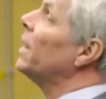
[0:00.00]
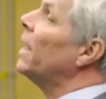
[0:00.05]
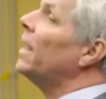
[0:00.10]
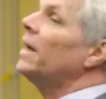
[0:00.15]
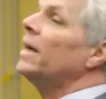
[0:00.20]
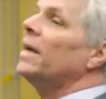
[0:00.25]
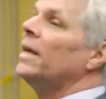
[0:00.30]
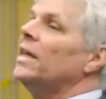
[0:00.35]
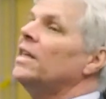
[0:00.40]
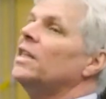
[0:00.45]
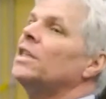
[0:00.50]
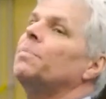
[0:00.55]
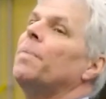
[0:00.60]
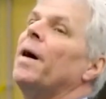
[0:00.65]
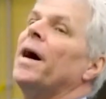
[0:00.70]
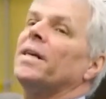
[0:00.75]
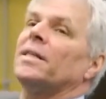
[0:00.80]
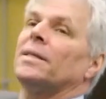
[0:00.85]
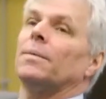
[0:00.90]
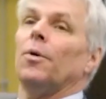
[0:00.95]
that it is
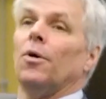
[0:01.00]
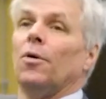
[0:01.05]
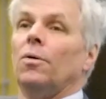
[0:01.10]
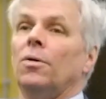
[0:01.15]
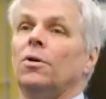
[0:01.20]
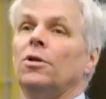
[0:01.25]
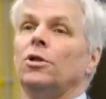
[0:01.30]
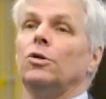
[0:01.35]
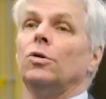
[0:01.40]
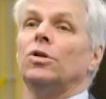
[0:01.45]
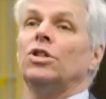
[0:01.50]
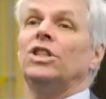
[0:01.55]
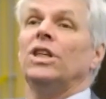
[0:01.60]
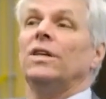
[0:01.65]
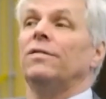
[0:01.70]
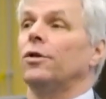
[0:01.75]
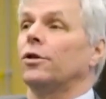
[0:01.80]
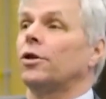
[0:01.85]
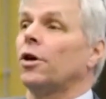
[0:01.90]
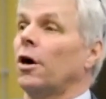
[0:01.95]
possible to
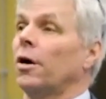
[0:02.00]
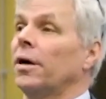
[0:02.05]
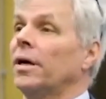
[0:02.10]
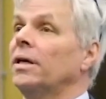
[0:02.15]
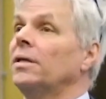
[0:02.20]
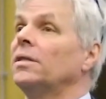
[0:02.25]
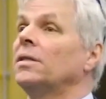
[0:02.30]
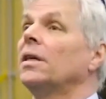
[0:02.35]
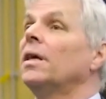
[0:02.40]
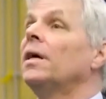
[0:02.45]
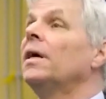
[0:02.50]
achieve your targets,